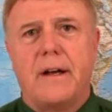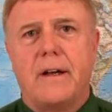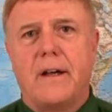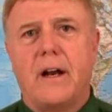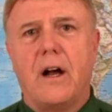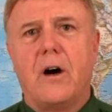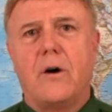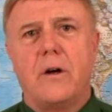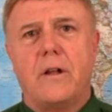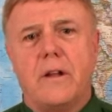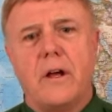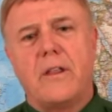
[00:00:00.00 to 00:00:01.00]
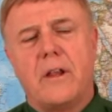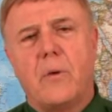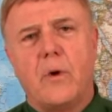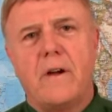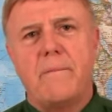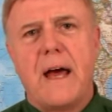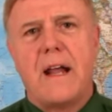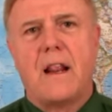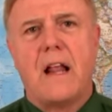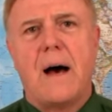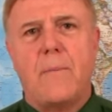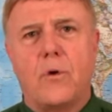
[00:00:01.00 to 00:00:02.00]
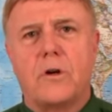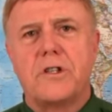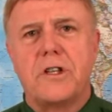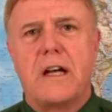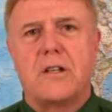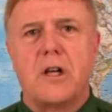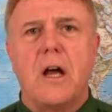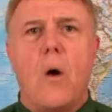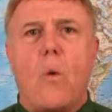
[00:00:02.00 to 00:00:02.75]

you know, that would have made a lot more sense.